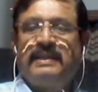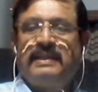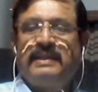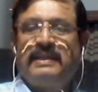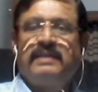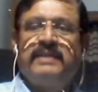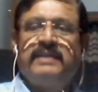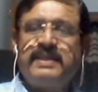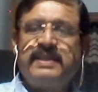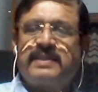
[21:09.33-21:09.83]

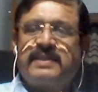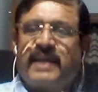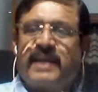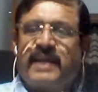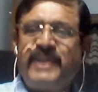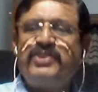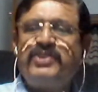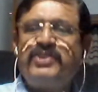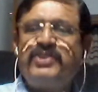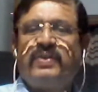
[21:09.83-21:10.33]
This
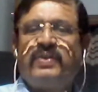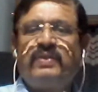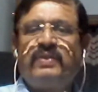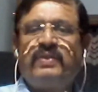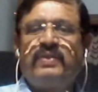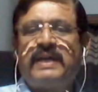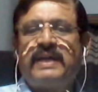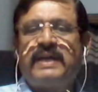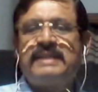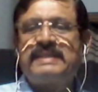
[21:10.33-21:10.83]
right to
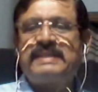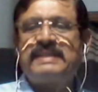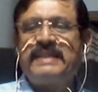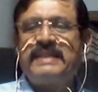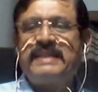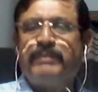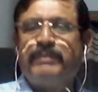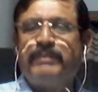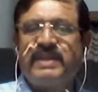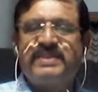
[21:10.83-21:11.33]
know has
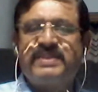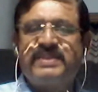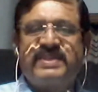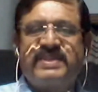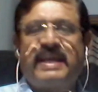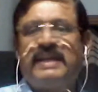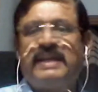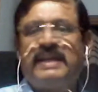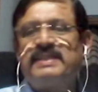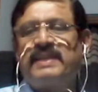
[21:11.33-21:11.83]
emerged
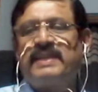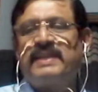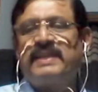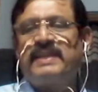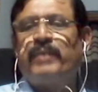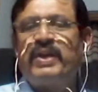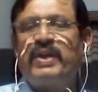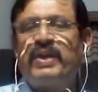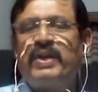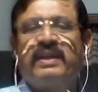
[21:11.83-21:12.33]
as a
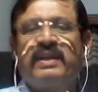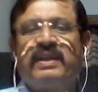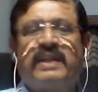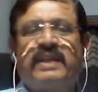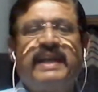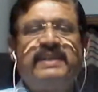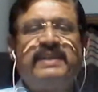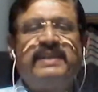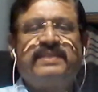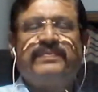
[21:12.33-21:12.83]
political
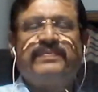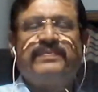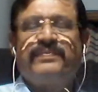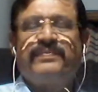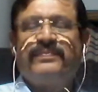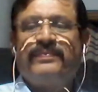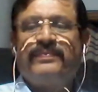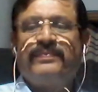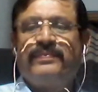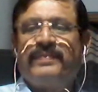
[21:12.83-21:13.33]
right,
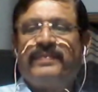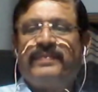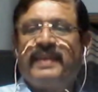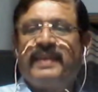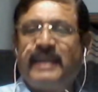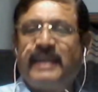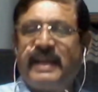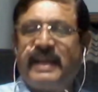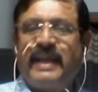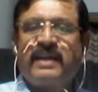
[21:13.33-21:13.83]

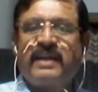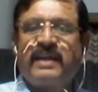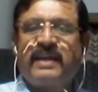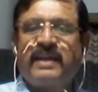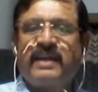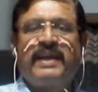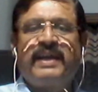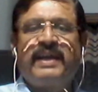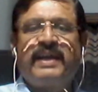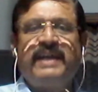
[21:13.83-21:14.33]
an
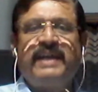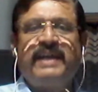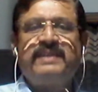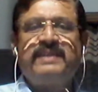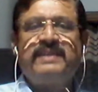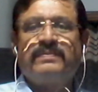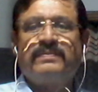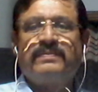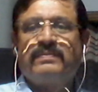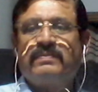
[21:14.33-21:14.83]
economic right,
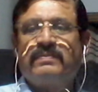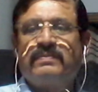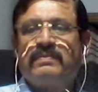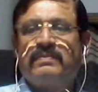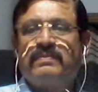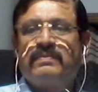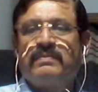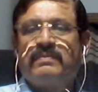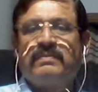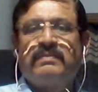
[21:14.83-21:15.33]

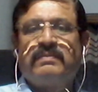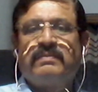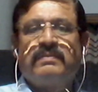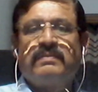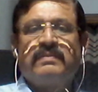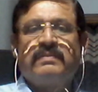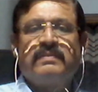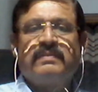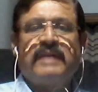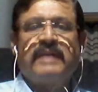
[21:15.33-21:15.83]

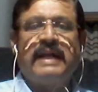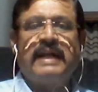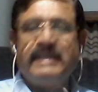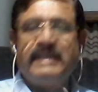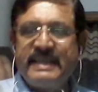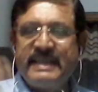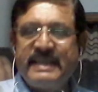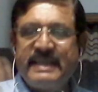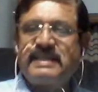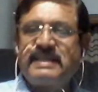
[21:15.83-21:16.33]
and
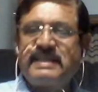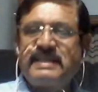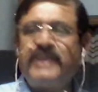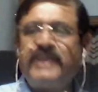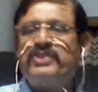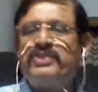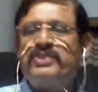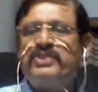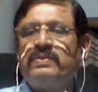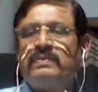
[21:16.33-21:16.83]
this
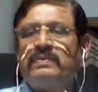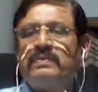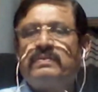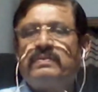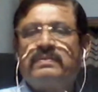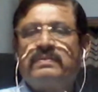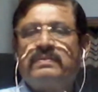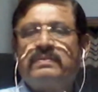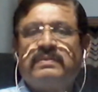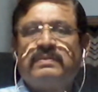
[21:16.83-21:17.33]
right to
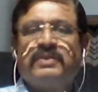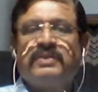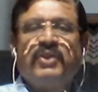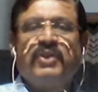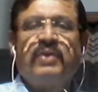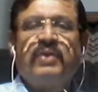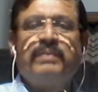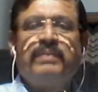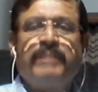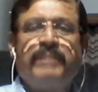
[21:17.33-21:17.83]

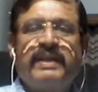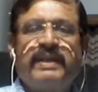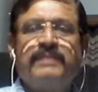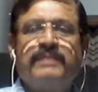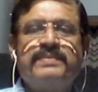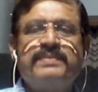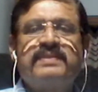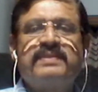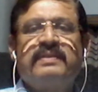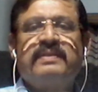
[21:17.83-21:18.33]
know
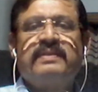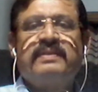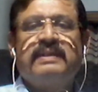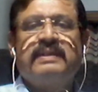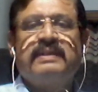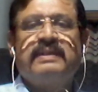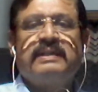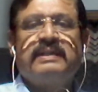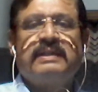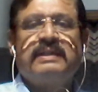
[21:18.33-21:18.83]
becomes
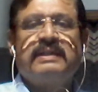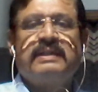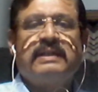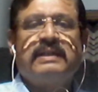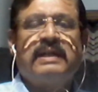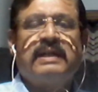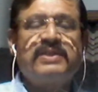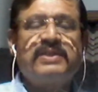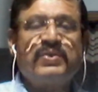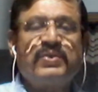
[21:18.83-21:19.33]

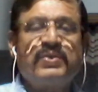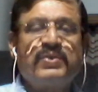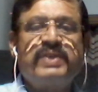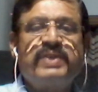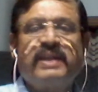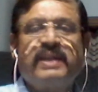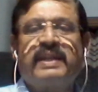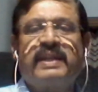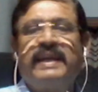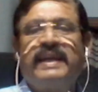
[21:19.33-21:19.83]
a
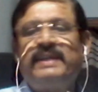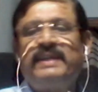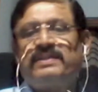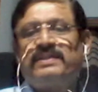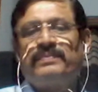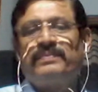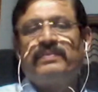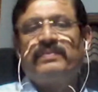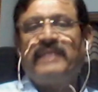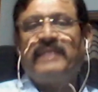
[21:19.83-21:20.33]
social right,
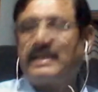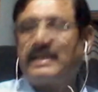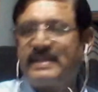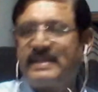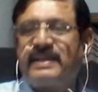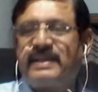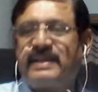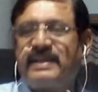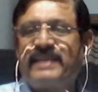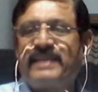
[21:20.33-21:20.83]

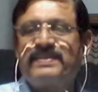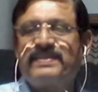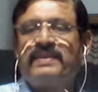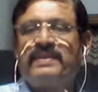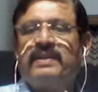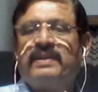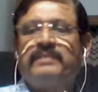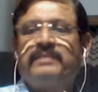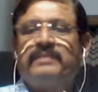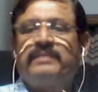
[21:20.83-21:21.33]
etc.
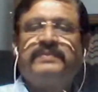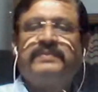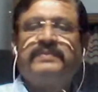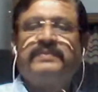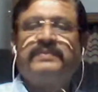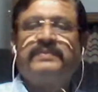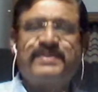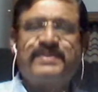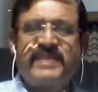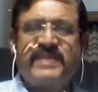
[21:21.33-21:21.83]

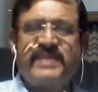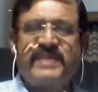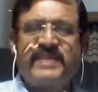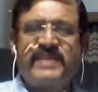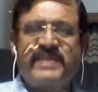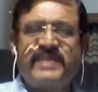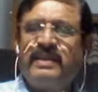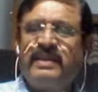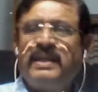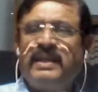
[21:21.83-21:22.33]
It has
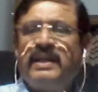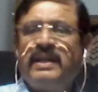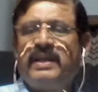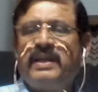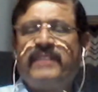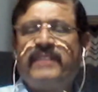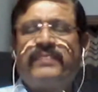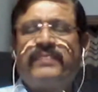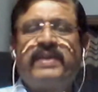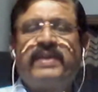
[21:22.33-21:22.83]
taken
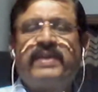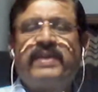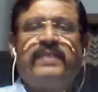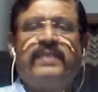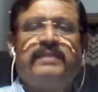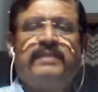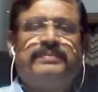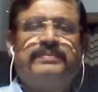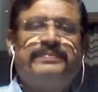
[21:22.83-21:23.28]
different form.